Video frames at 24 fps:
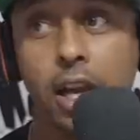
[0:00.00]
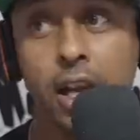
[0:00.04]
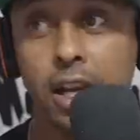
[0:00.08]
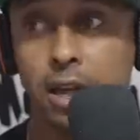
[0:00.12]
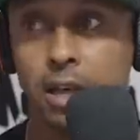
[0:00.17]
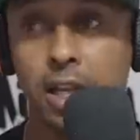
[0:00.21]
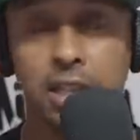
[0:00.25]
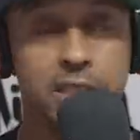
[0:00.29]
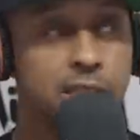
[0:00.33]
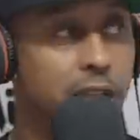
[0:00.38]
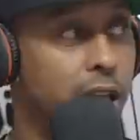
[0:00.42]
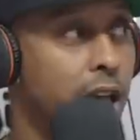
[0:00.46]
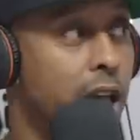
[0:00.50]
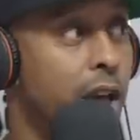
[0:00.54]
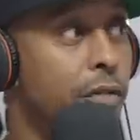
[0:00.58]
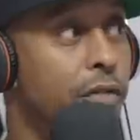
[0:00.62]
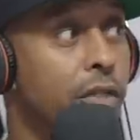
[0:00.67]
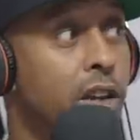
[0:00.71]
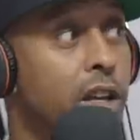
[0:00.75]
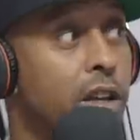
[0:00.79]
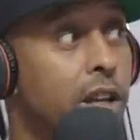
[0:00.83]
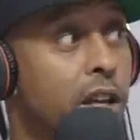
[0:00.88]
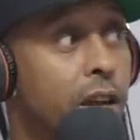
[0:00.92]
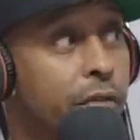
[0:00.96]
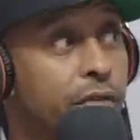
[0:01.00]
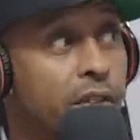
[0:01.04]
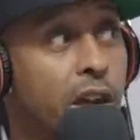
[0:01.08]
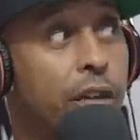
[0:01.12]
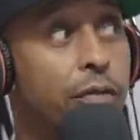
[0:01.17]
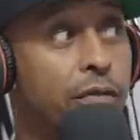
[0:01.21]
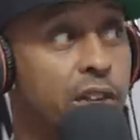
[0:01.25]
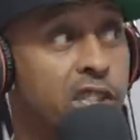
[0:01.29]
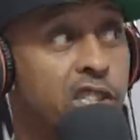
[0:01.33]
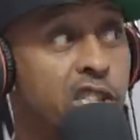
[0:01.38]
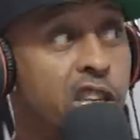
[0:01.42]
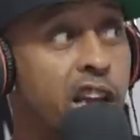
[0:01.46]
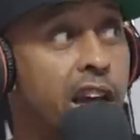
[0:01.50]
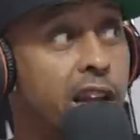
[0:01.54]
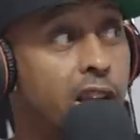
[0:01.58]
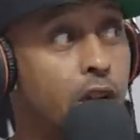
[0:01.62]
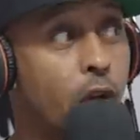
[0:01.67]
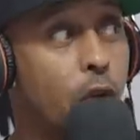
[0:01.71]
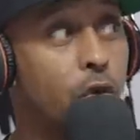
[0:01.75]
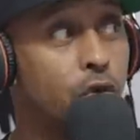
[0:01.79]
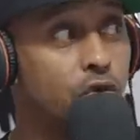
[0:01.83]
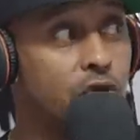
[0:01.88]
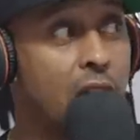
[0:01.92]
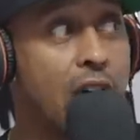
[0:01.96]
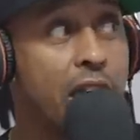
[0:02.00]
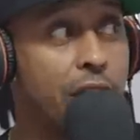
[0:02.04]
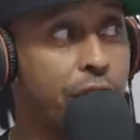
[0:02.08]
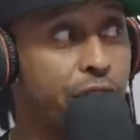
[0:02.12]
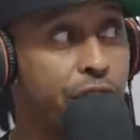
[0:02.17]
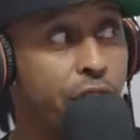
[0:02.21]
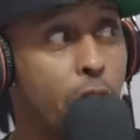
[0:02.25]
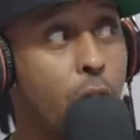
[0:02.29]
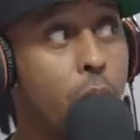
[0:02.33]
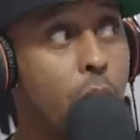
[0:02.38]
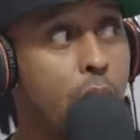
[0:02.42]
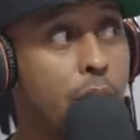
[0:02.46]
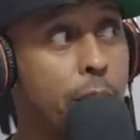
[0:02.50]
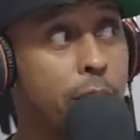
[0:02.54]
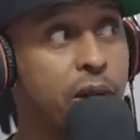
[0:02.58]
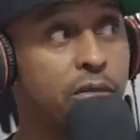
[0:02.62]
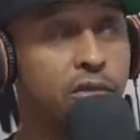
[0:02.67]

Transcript: listen, if, if if the chick don't try to throw up,